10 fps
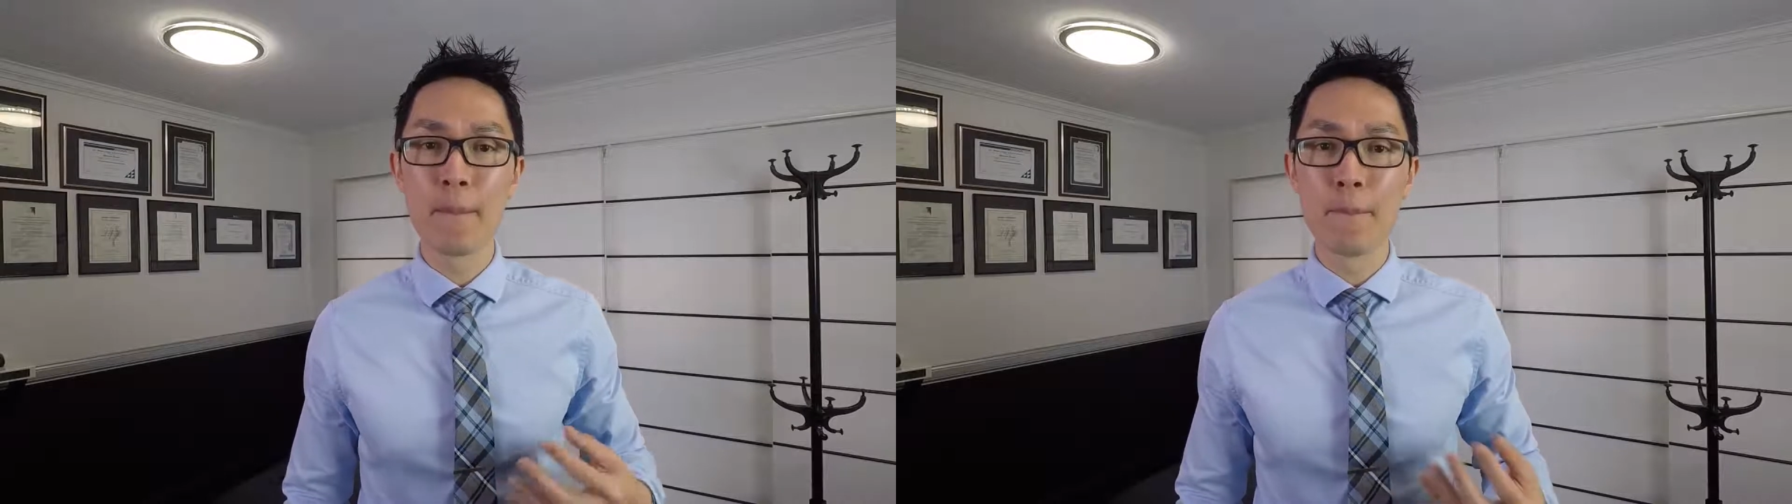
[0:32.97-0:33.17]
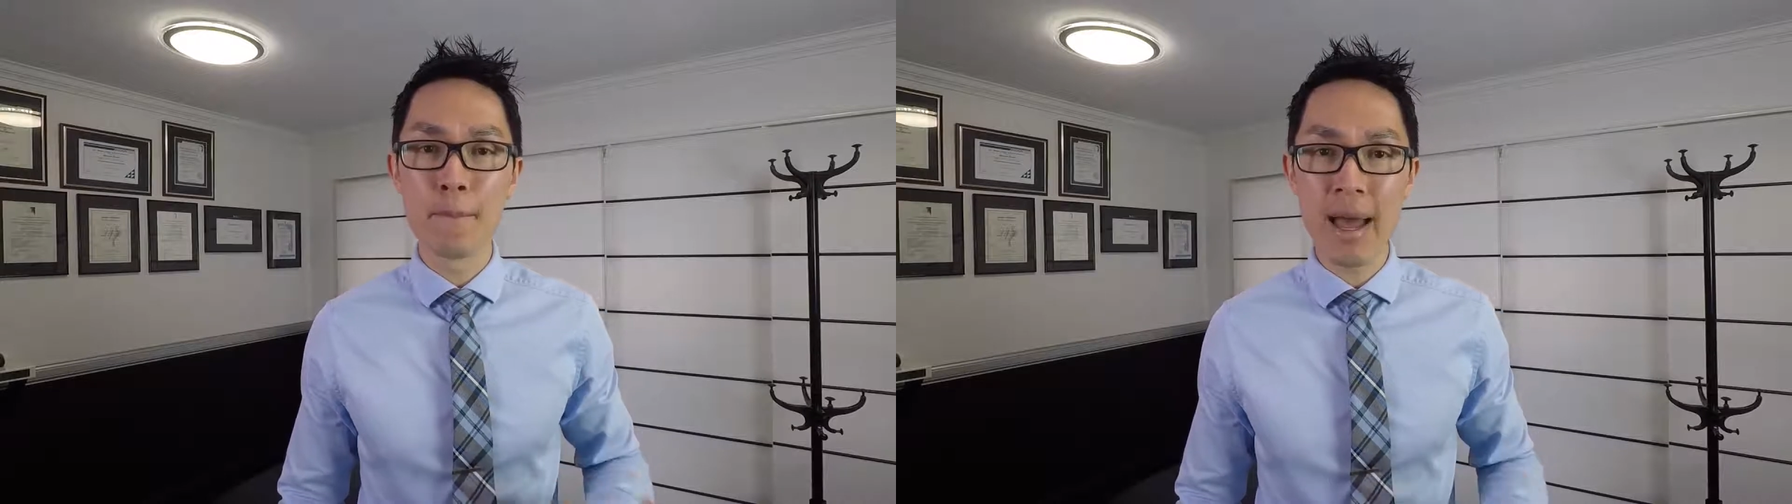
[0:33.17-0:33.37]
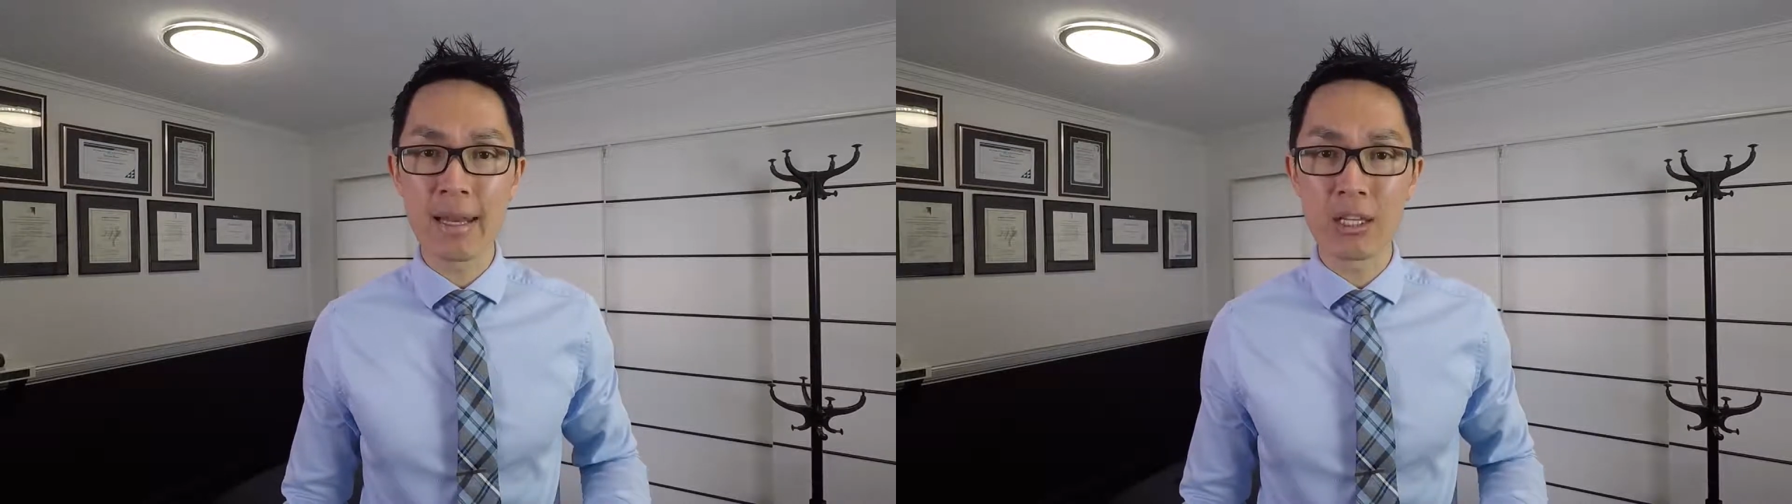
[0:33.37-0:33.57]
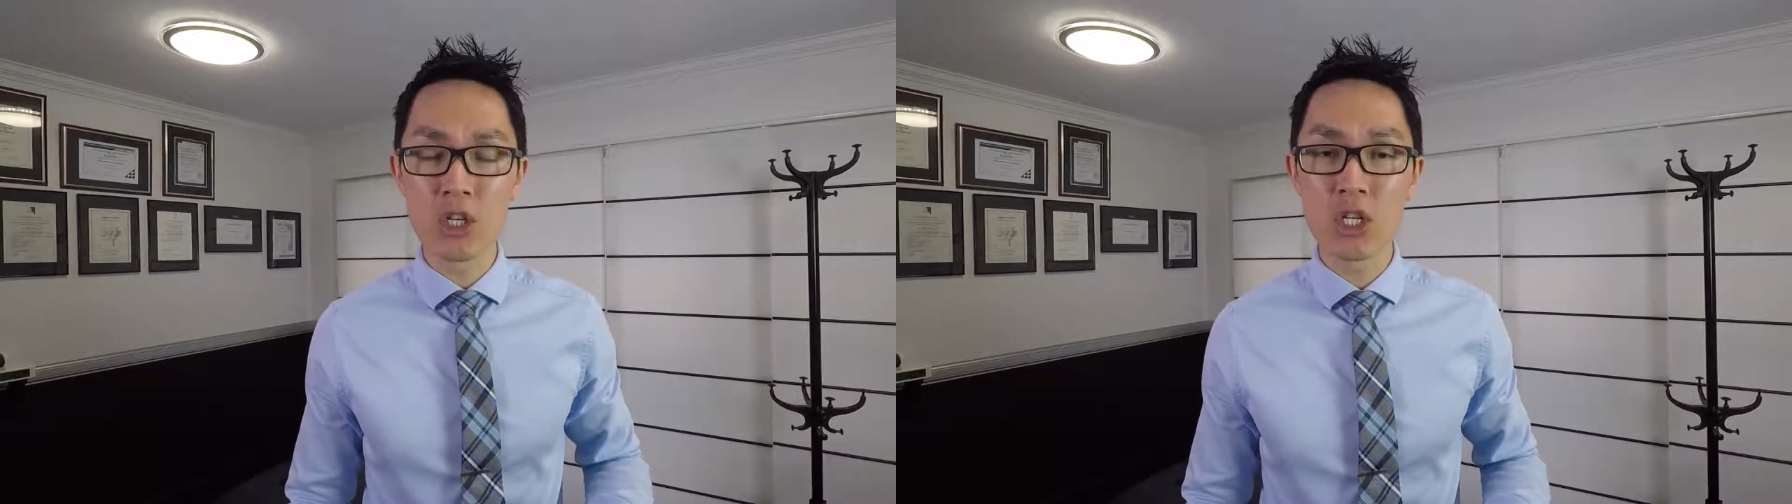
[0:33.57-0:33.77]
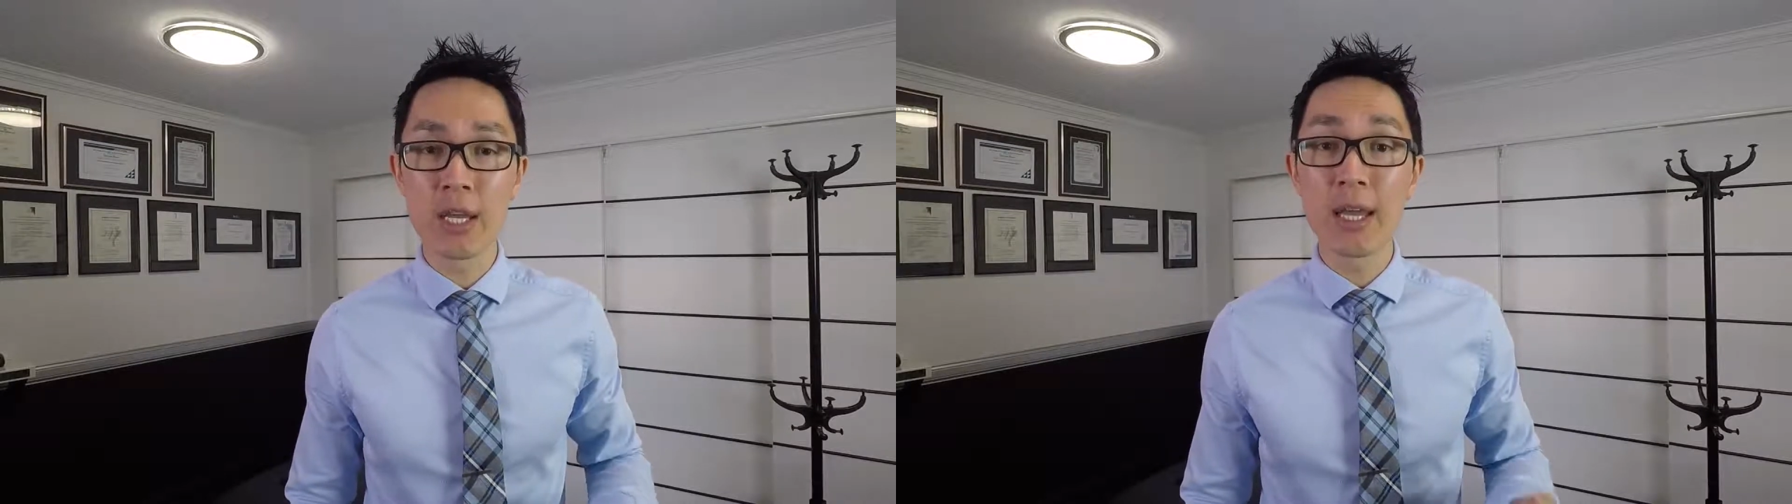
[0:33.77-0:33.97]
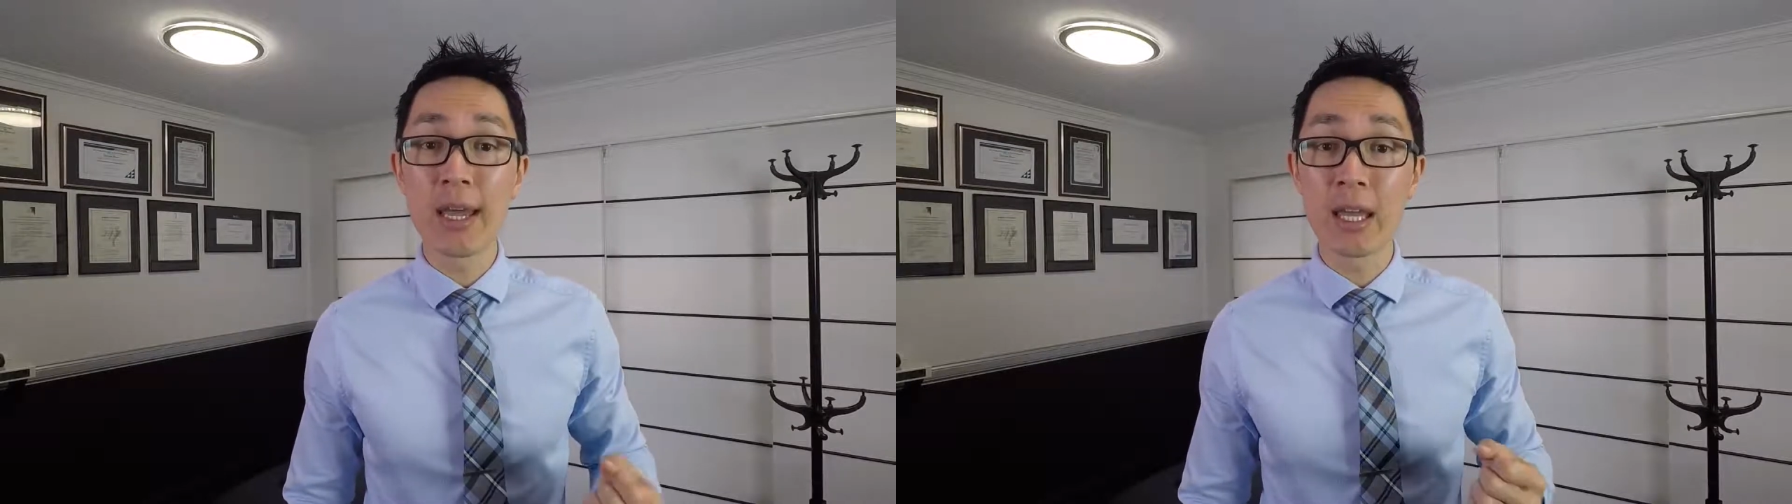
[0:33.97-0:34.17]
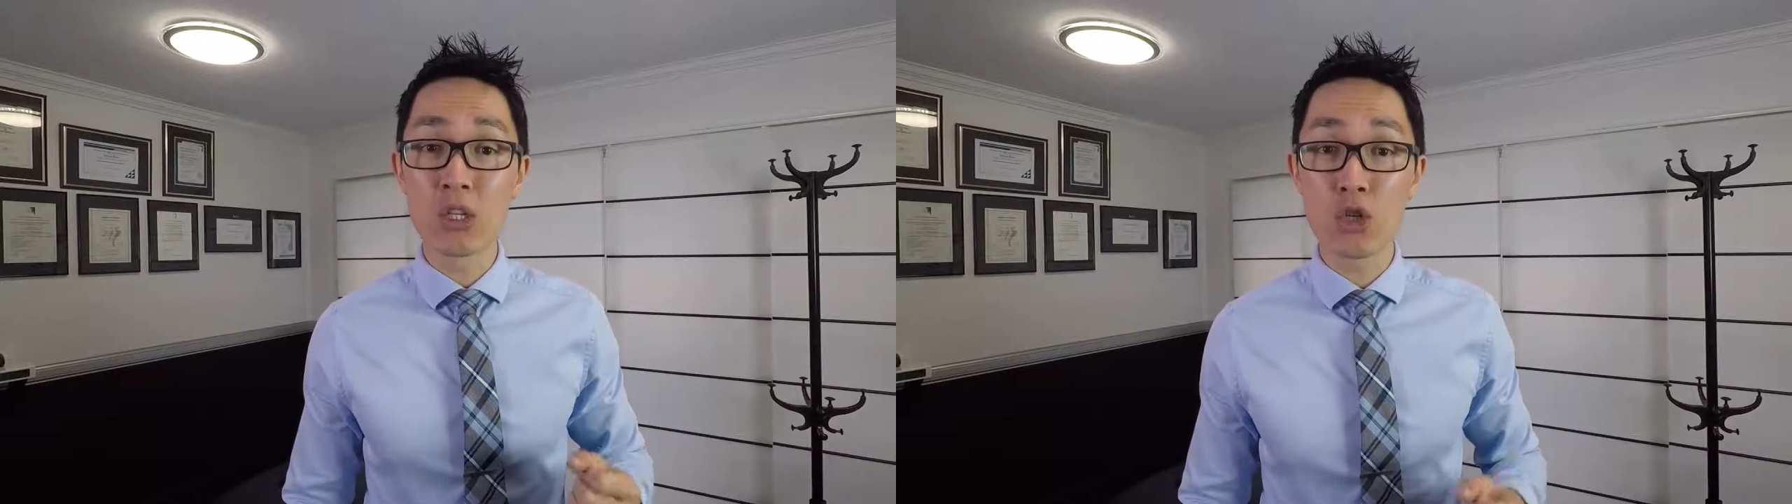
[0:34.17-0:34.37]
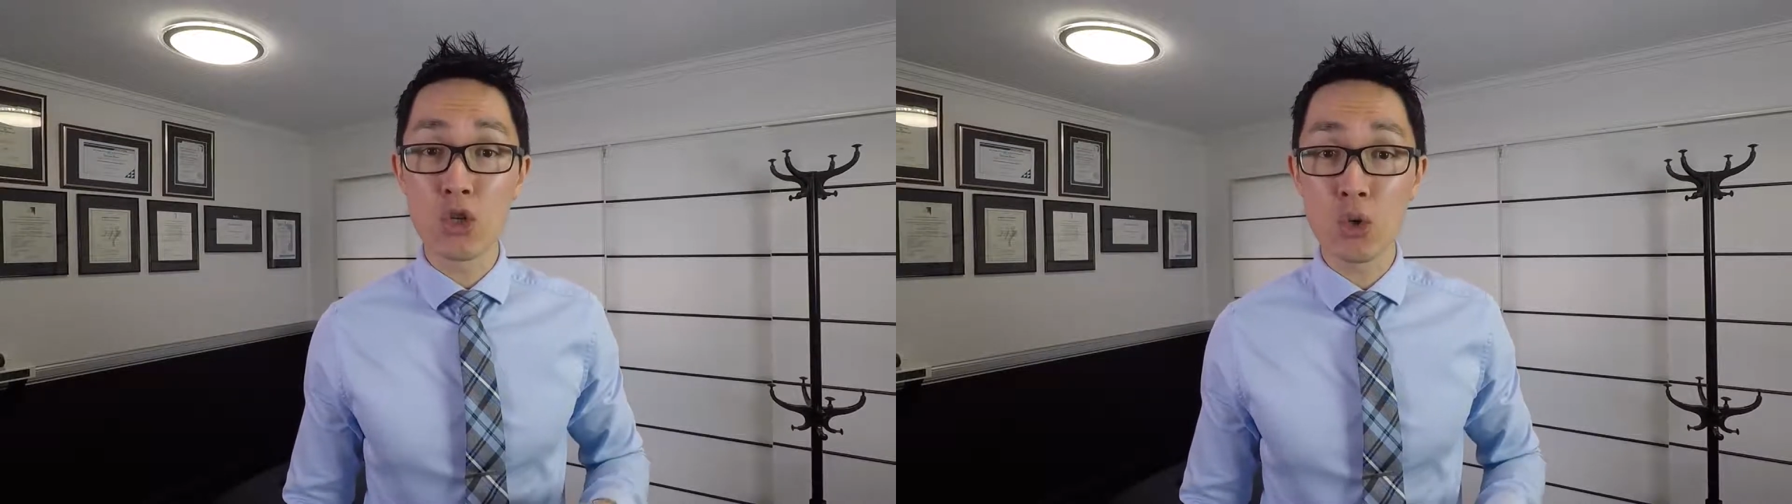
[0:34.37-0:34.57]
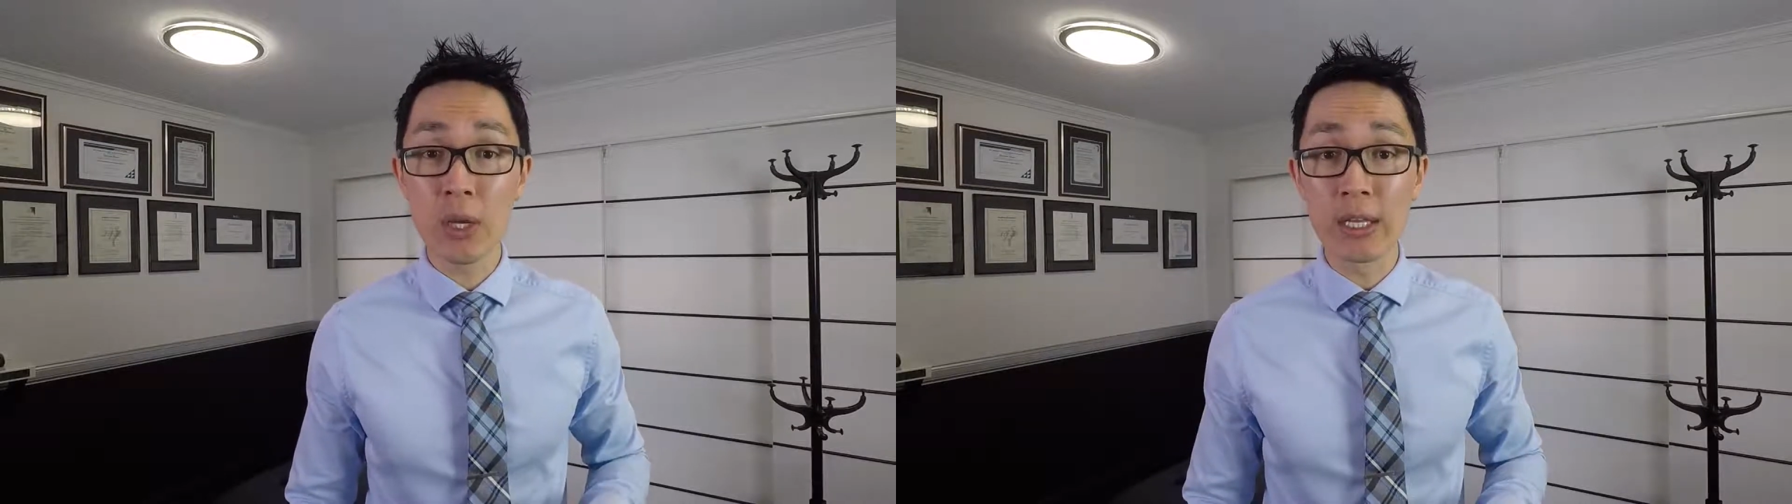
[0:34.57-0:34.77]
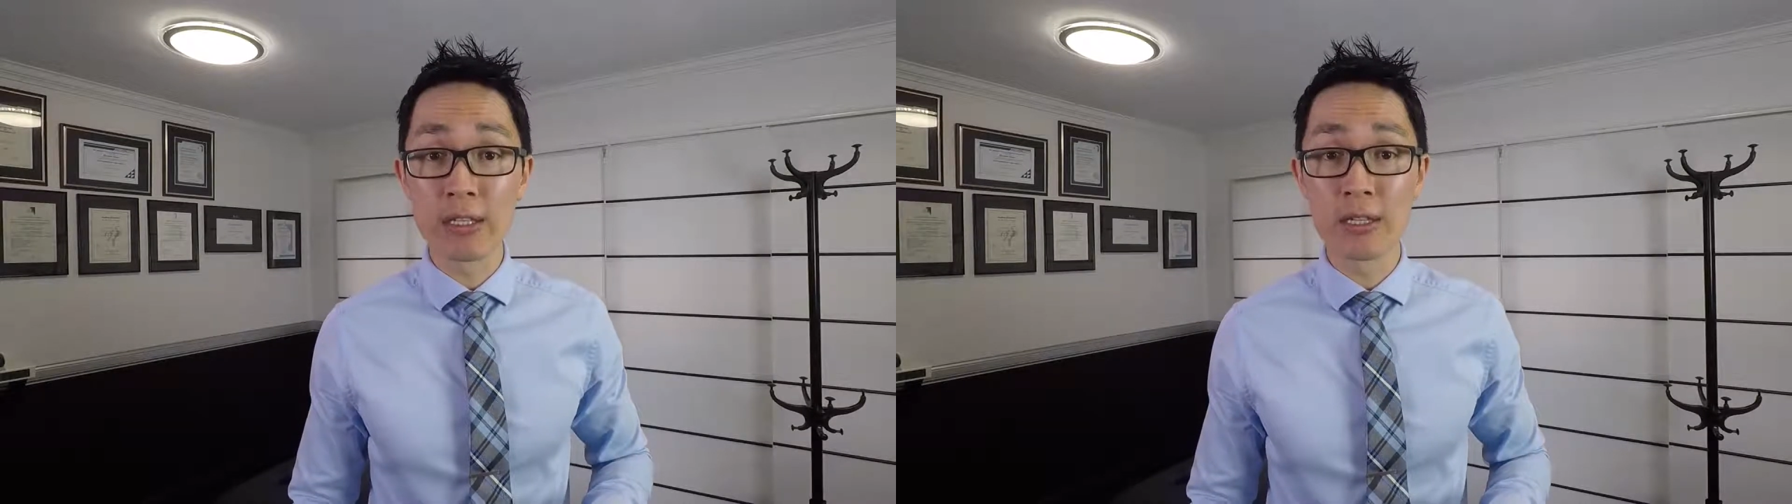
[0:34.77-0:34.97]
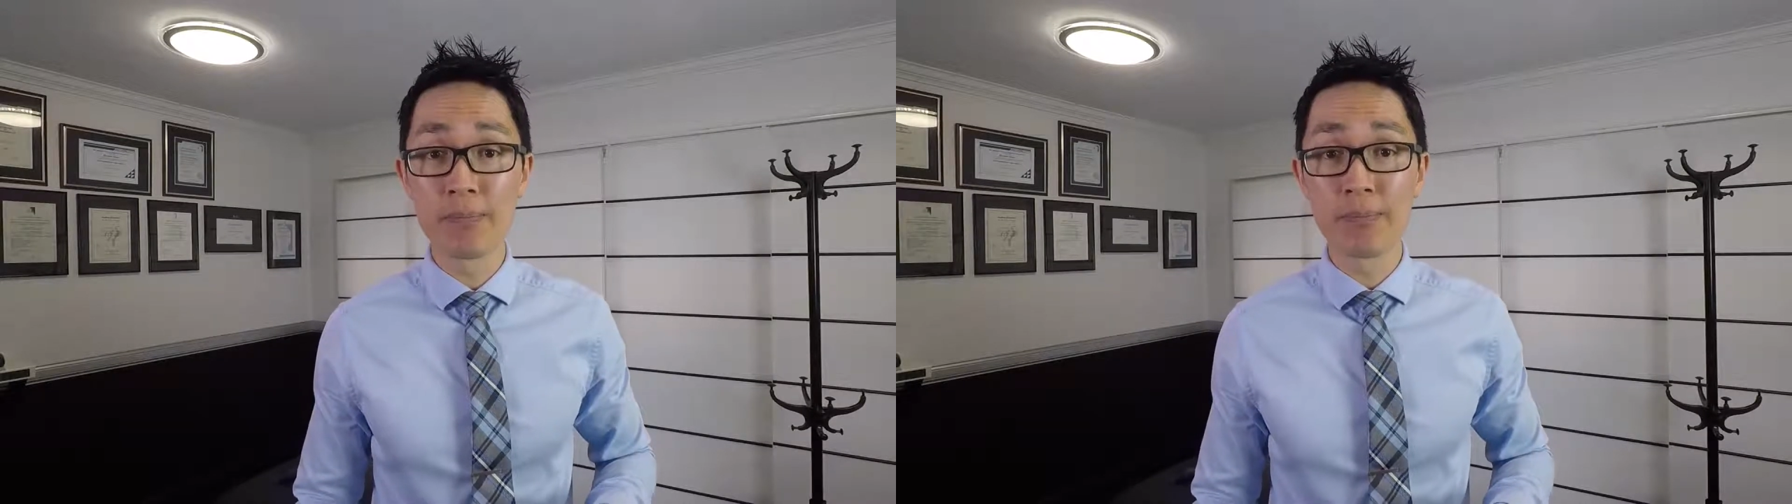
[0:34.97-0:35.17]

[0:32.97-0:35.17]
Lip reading: manage, and treat